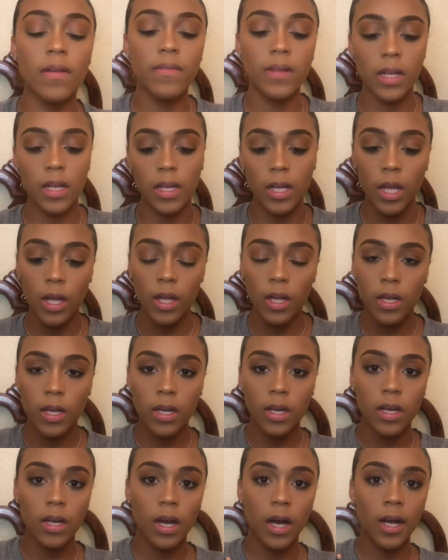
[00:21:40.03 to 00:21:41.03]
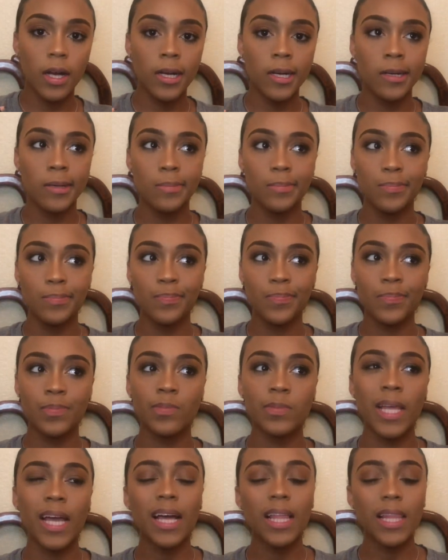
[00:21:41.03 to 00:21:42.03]
of a,
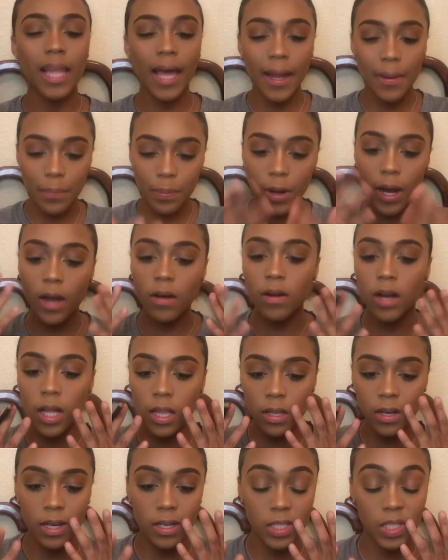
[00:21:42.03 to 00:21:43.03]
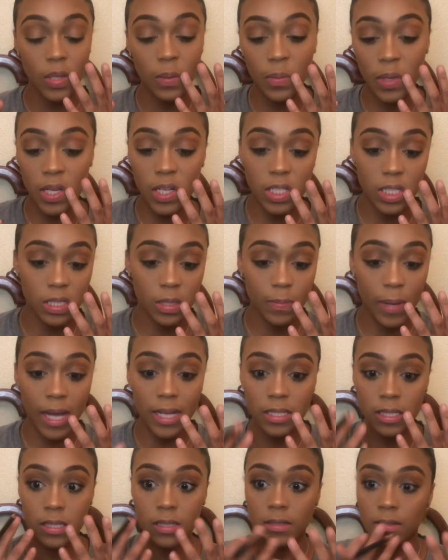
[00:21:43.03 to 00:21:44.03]
like a light brown color. To me, it just
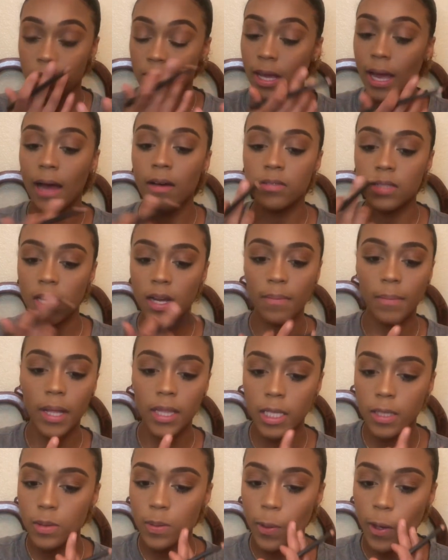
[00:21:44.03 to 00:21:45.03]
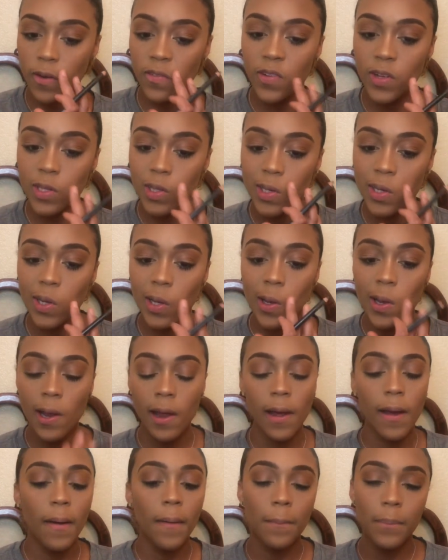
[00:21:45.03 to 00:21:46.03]
matched the outside of my lips perfectly.
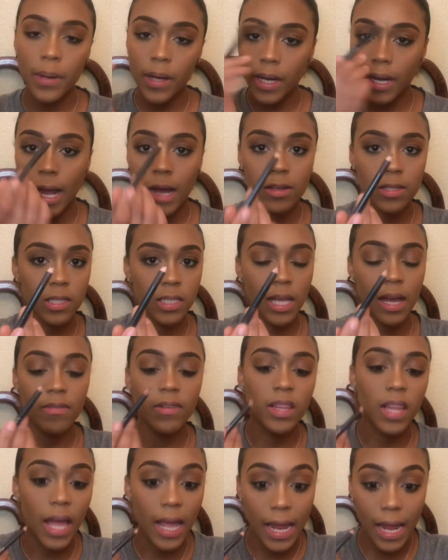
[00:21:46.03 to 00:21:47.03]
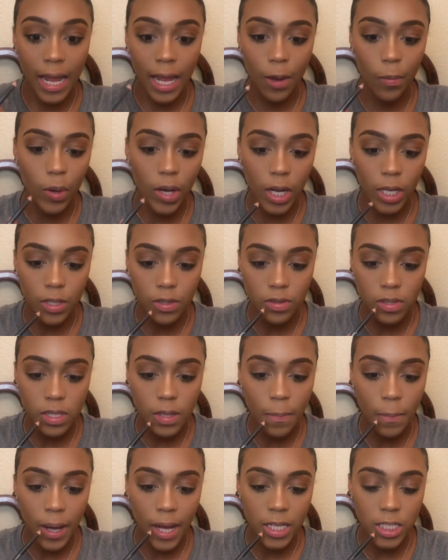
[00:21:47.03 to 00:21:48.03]
But I'll just have a light hand when I use
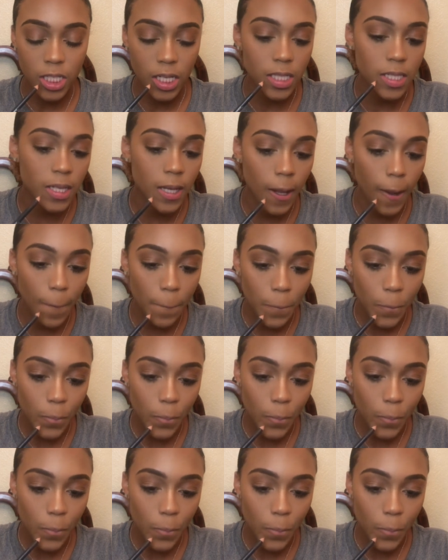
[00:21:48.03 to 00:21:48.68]
my Chestnut.